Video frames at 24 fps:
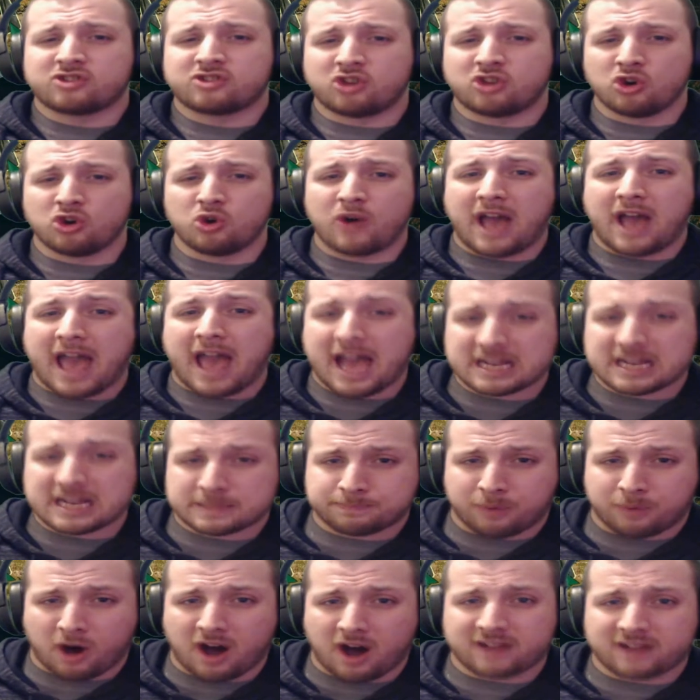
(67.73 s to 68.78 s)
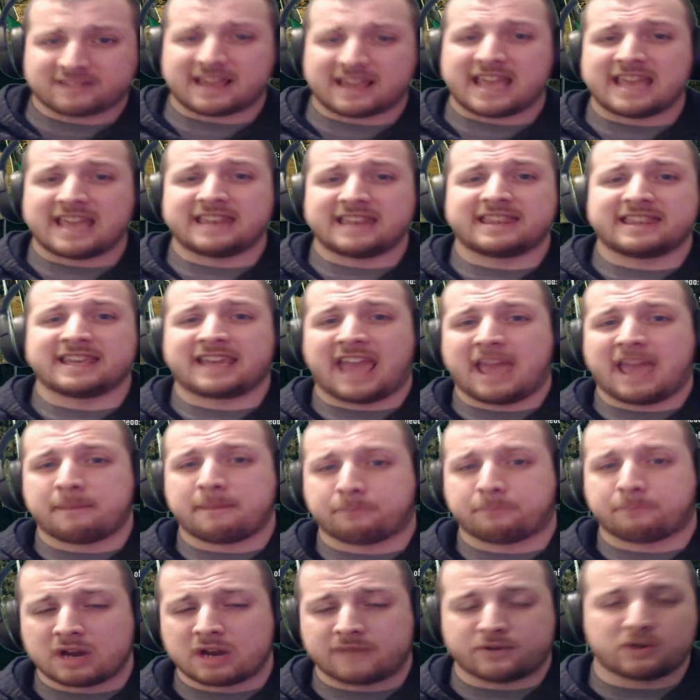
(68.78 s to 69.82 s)
to Xbox in the game
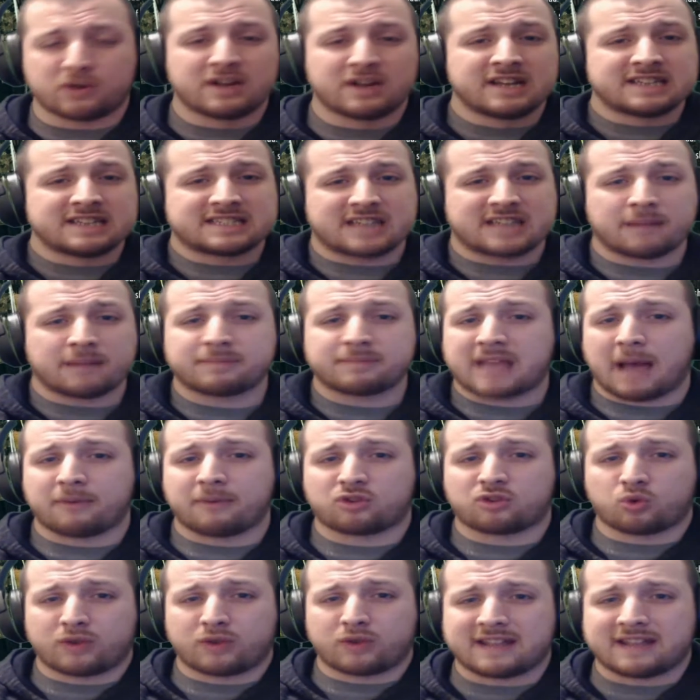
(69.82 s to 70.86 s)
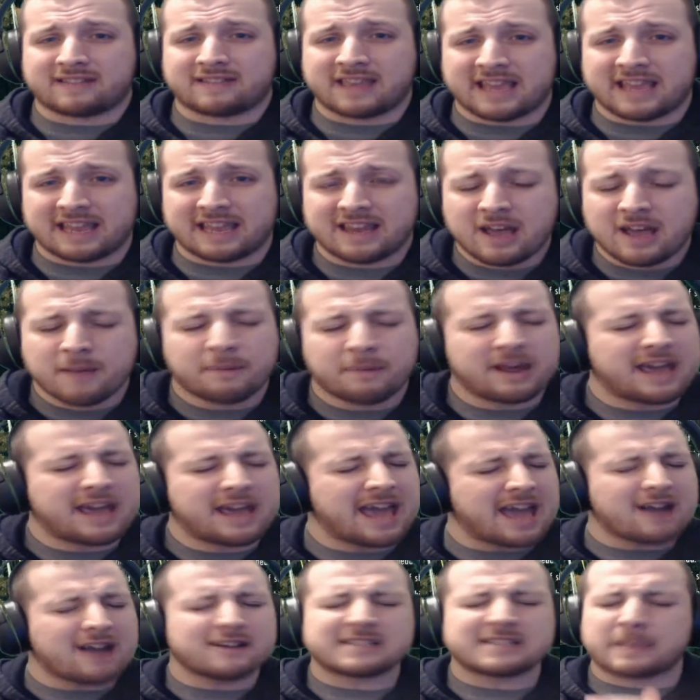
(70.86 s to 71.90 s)
preview sometime in 2018. But
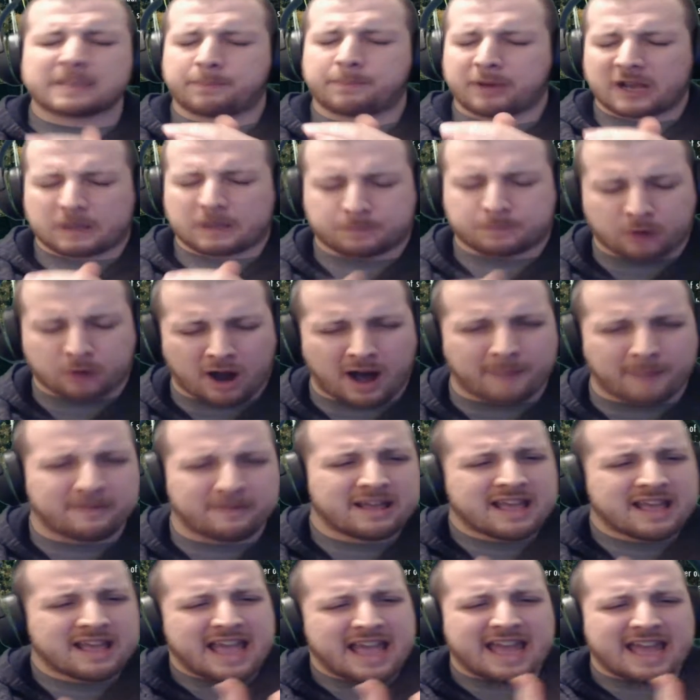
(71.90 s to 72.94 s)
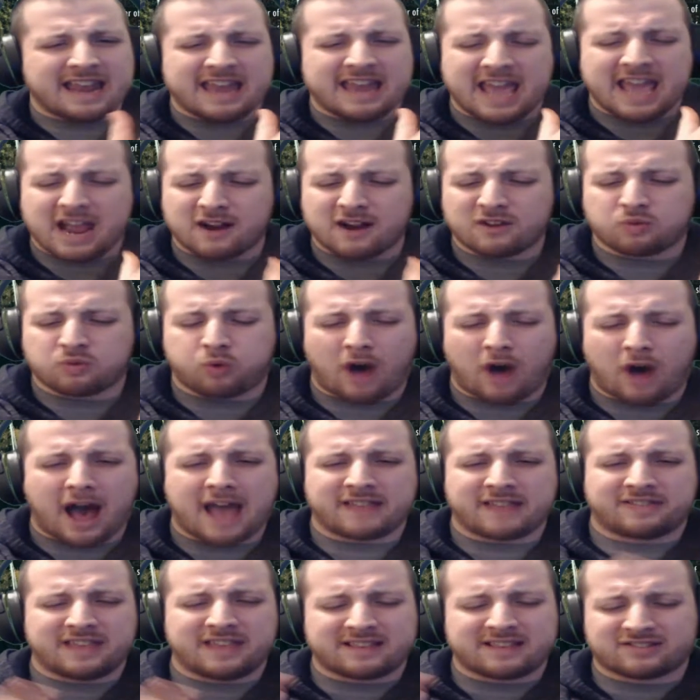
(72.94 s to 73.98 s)
here's the biggest problem, and here's
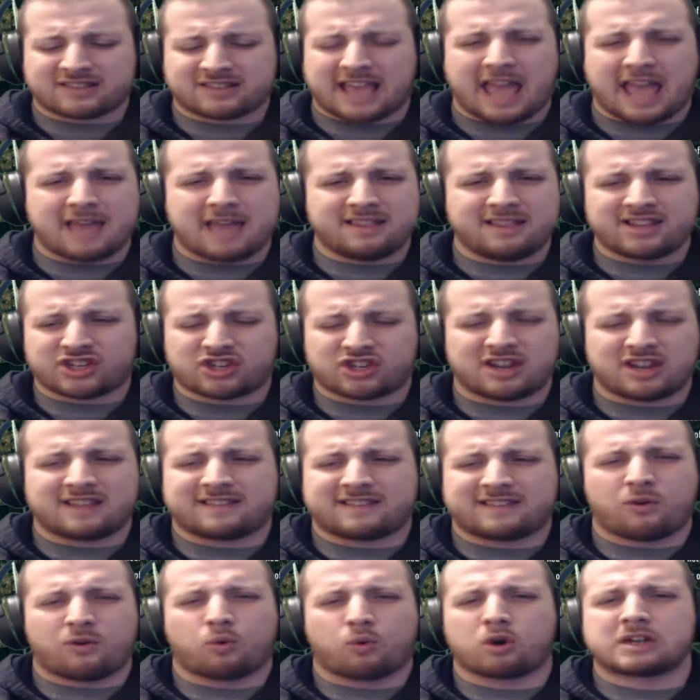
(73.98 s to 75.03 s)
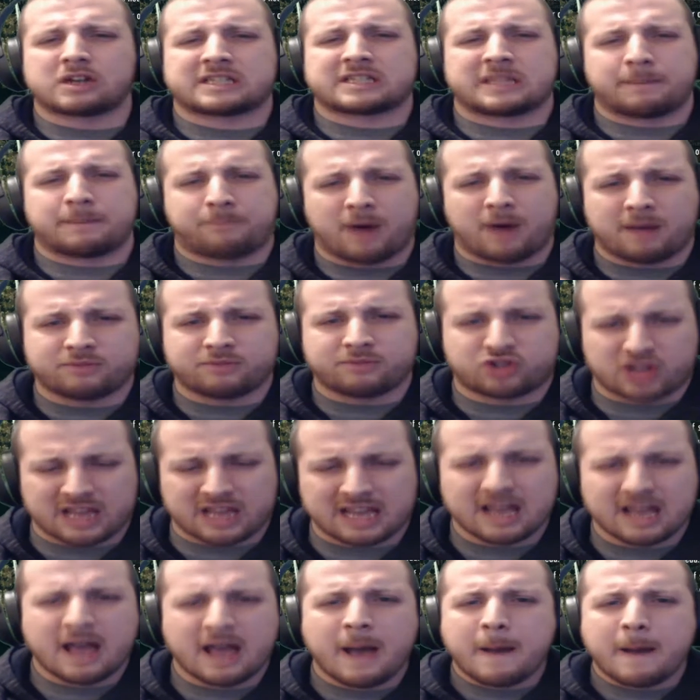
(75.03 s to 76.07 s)
why this game, this shit is even worse than
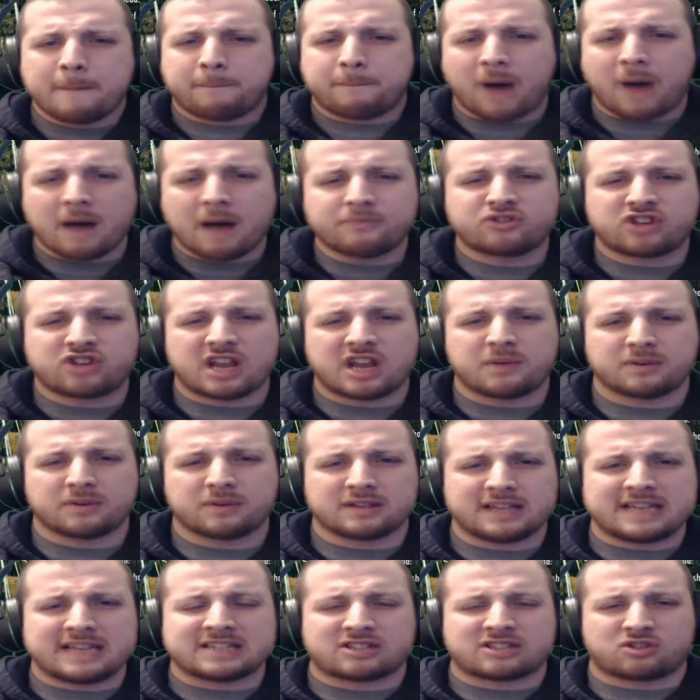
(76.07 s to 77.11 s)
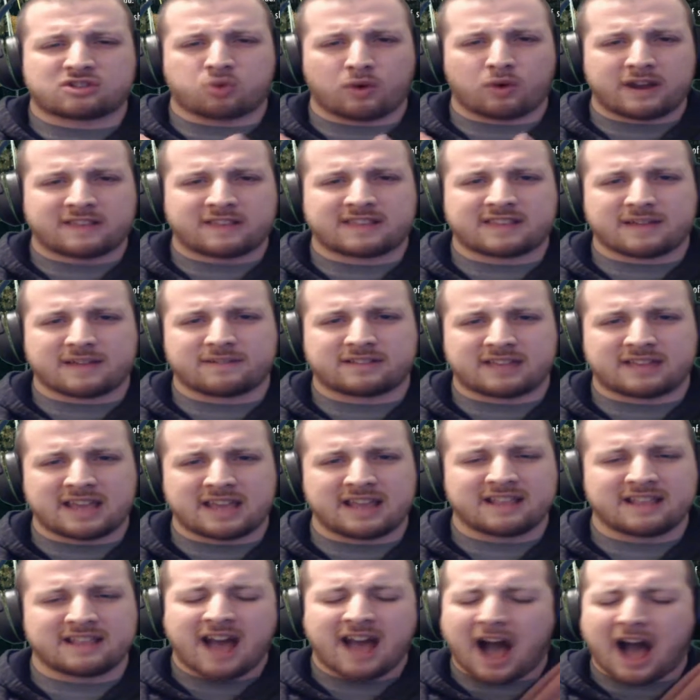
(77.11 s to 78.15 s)
PUBG. PUBG released
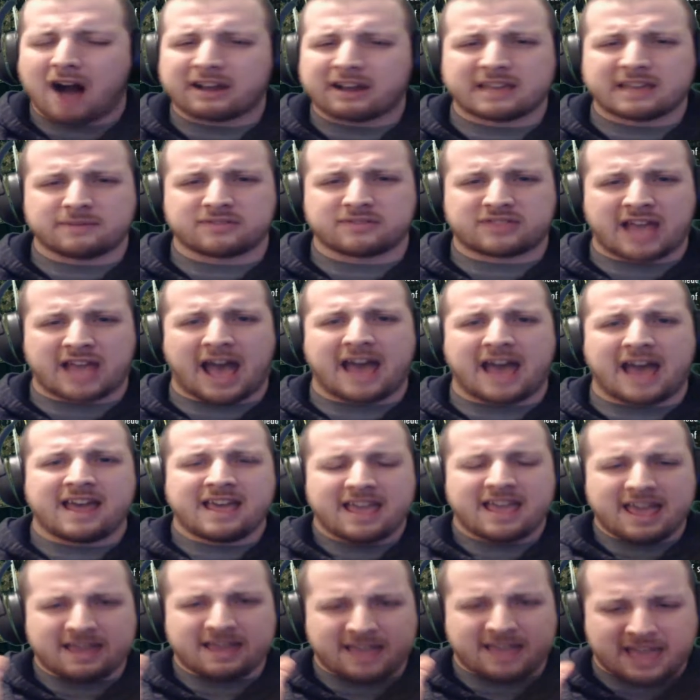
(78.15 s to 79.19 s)
2017. I'll give it that.